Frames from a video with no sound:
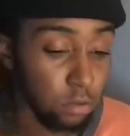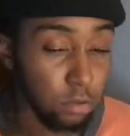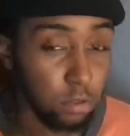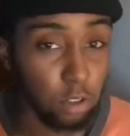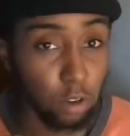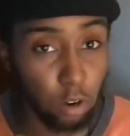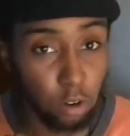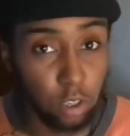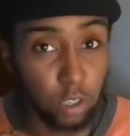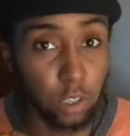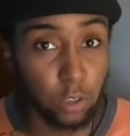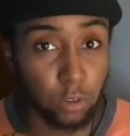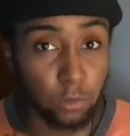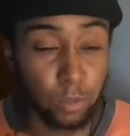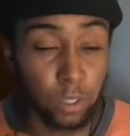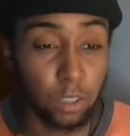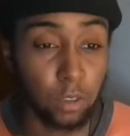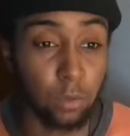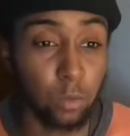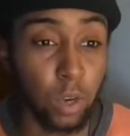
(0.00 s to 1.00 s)
talk a little
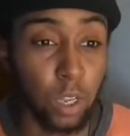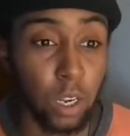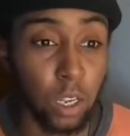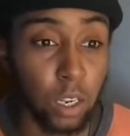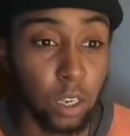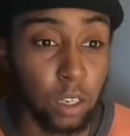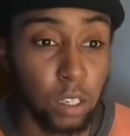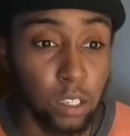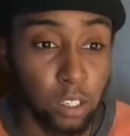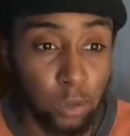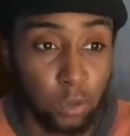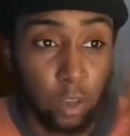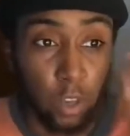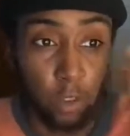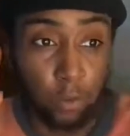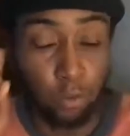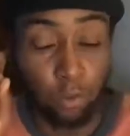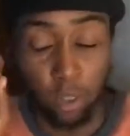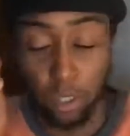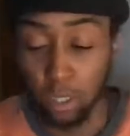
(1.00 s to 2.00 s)
bit while I do
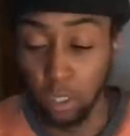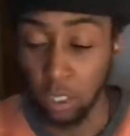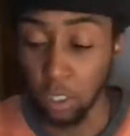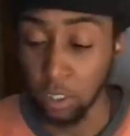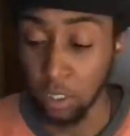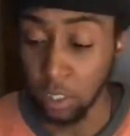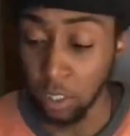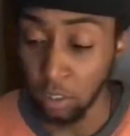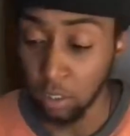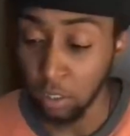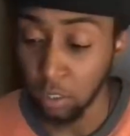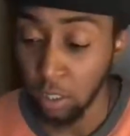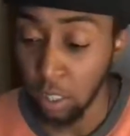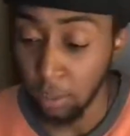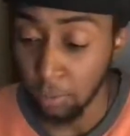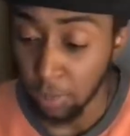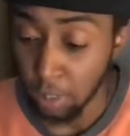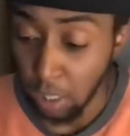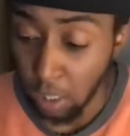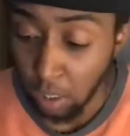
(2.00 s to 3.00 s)
other processing at the
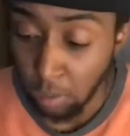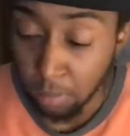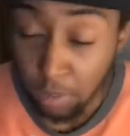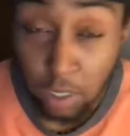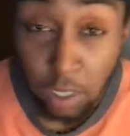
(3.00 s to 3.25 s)
same time.